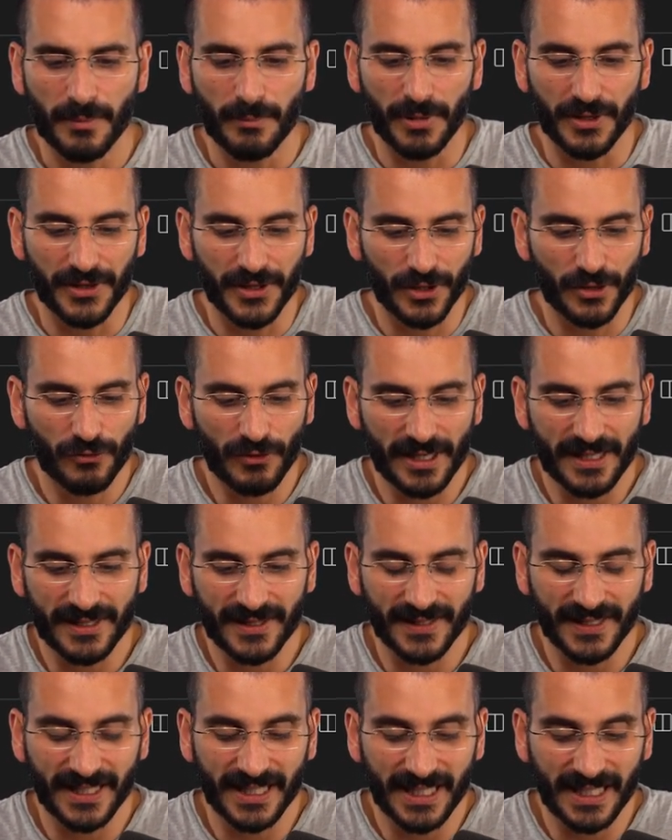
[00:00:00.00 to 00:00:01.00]
But the great
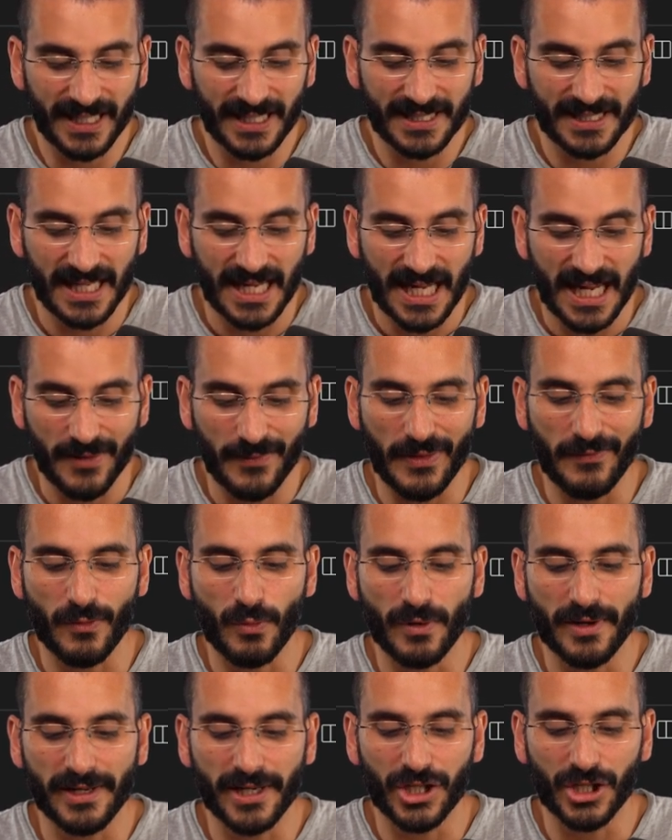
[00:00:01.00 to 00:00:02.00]
thing is, if you ever
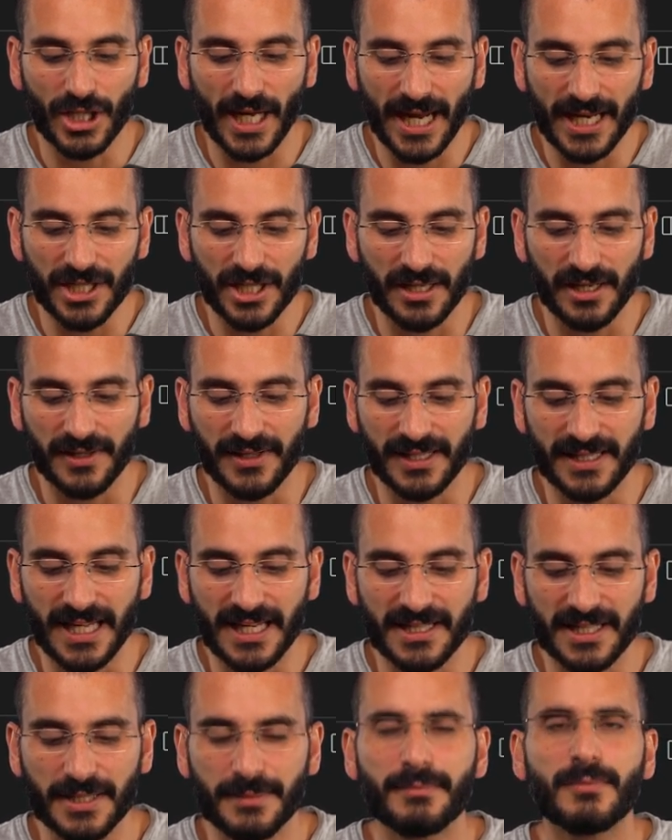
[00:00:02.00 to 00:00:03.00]
wanted to change anything, make
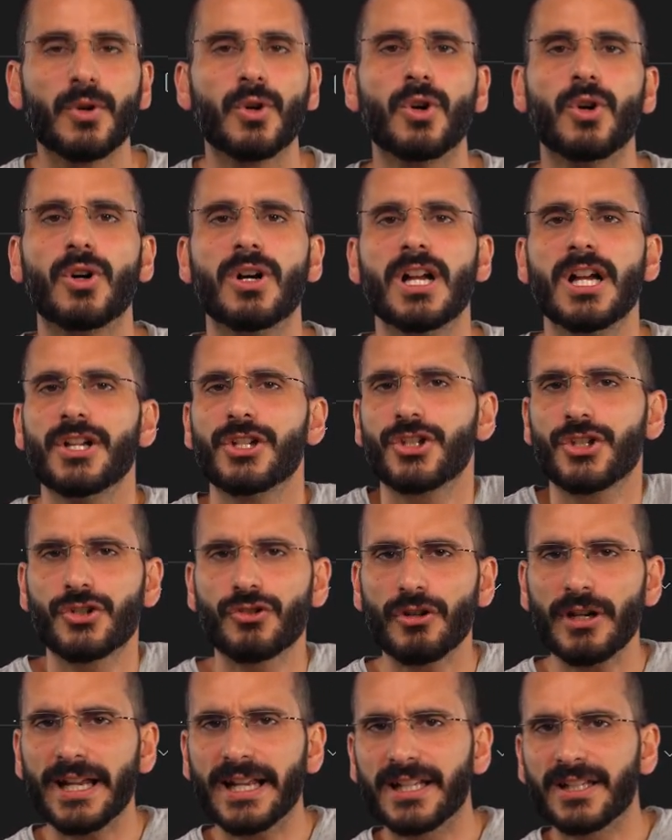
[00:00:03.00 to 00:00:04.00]
this more
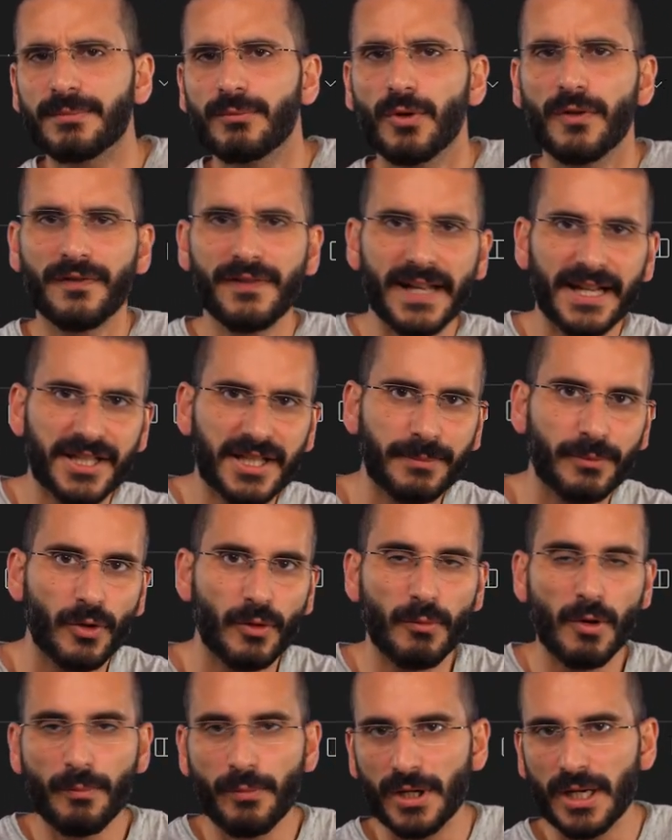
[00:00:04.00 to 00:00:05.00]
strict, more flexible,
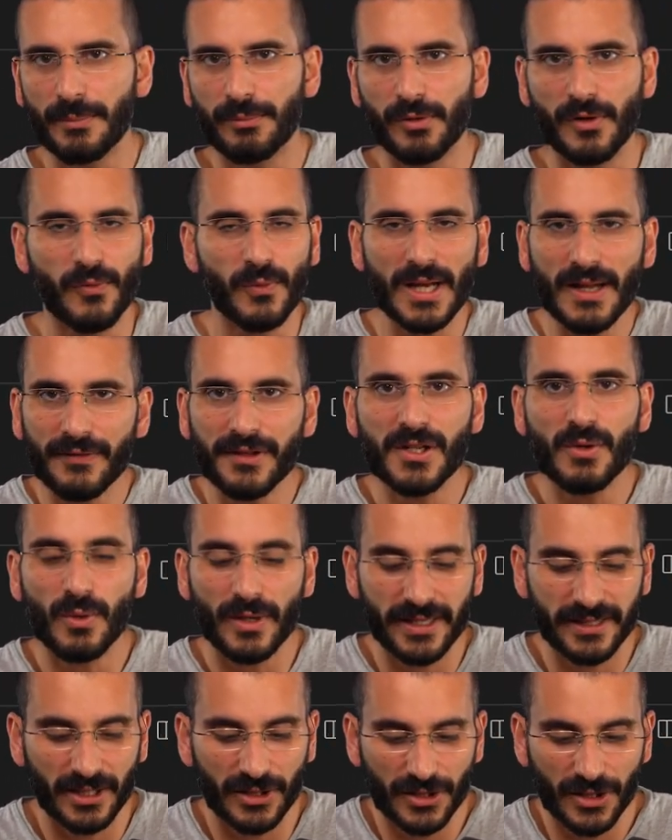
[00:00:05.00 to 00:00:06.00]
more bulletproof, whatever you
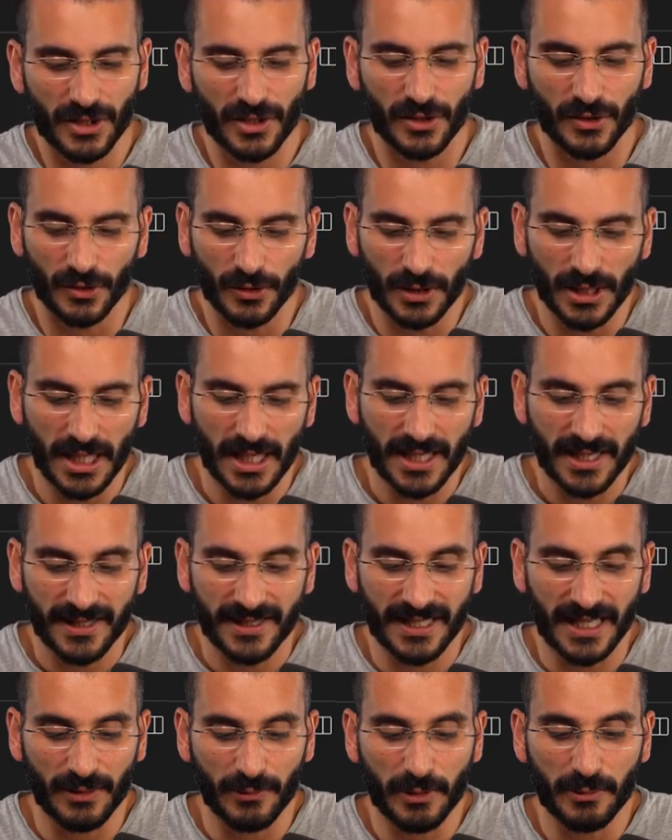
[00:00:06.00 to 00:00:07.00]
wanted to do,
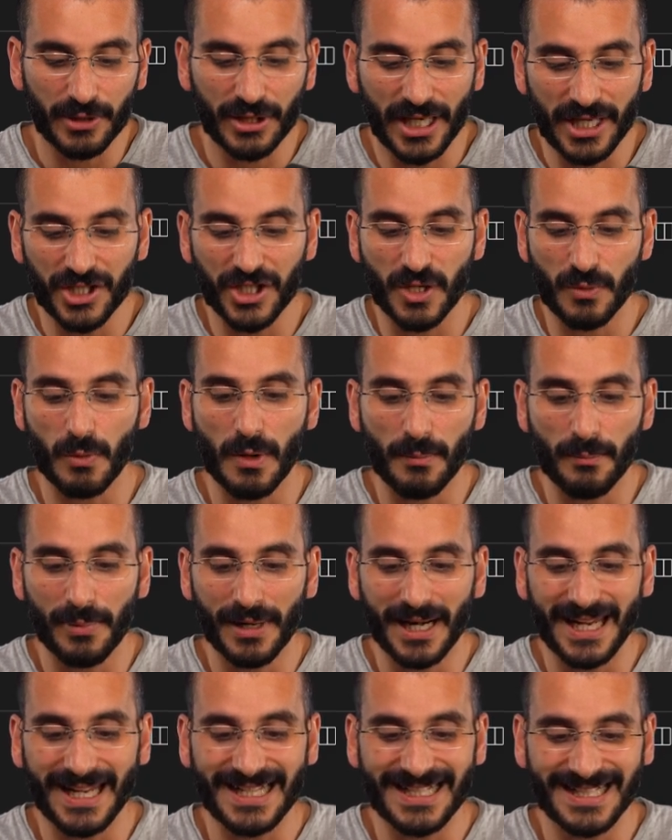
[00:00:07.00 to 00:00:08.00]
then we would change it in one
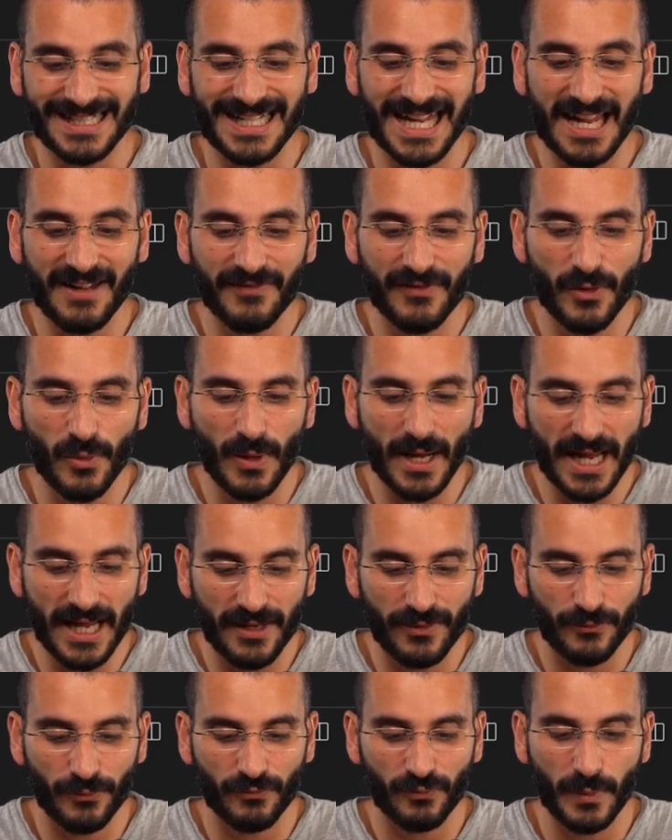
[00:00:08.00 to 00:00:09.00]
place. And everywhere
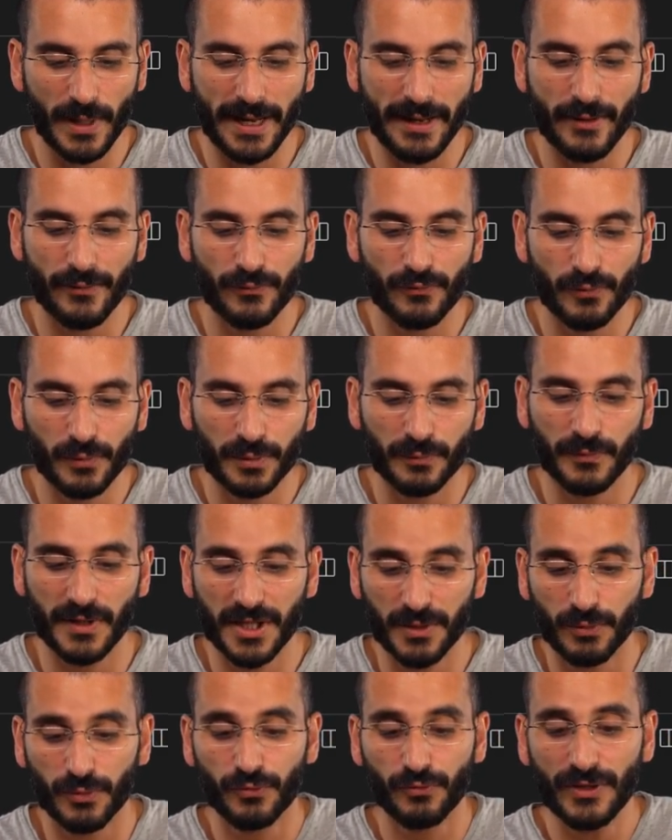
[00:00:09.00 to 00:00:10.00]
where
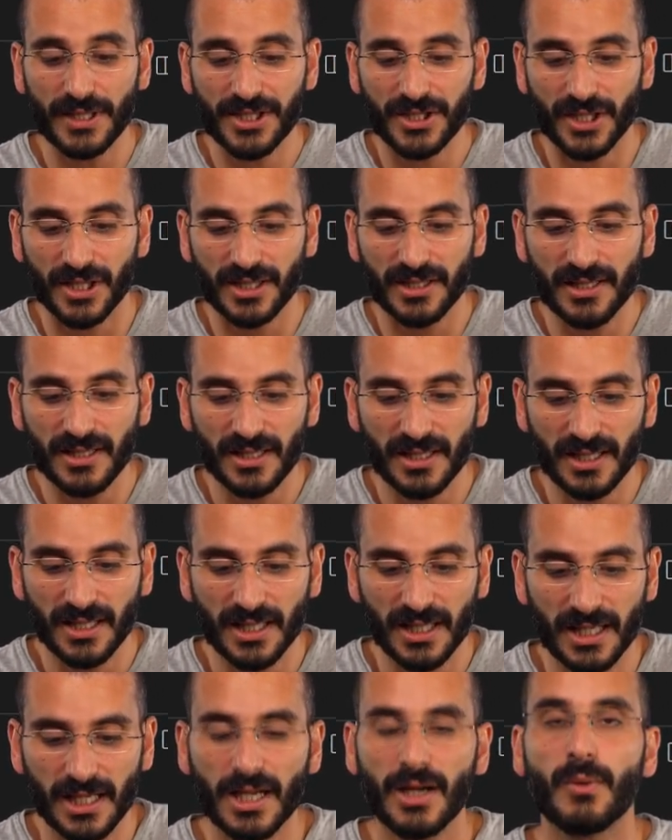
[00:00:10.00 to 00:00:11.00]
this was written,
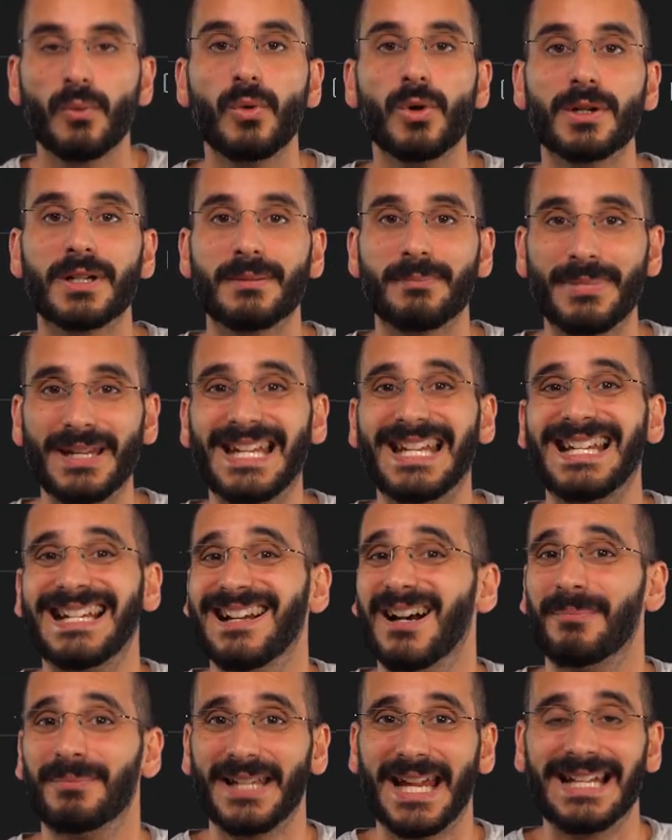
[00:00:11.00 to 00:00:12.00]
would be
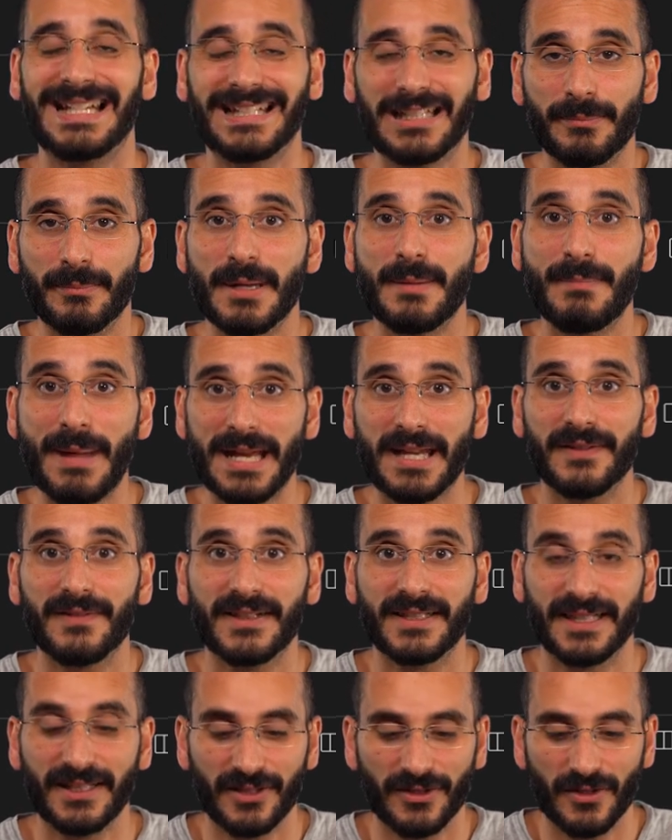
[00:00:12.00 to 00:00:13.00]
updated and be
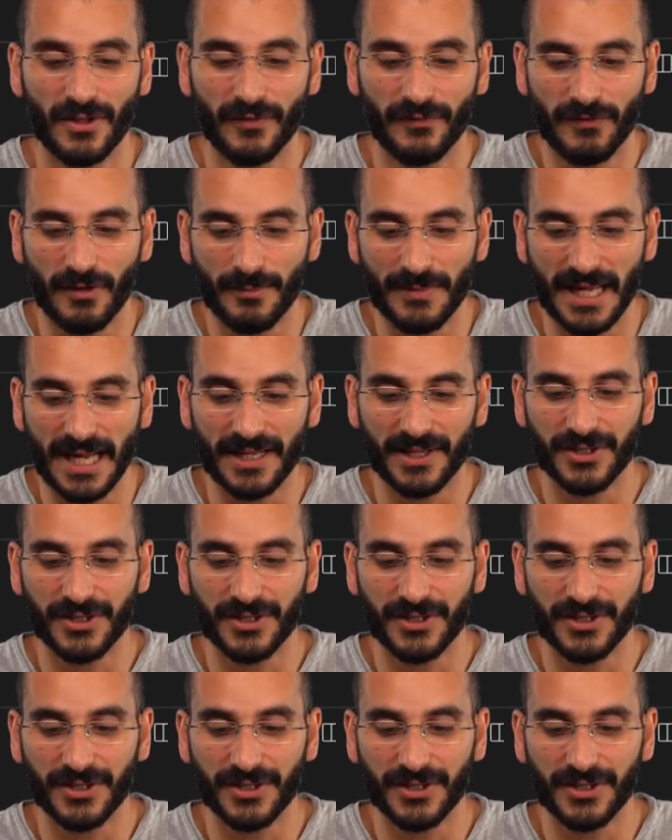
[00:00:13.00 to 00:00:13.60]
benefiting from that.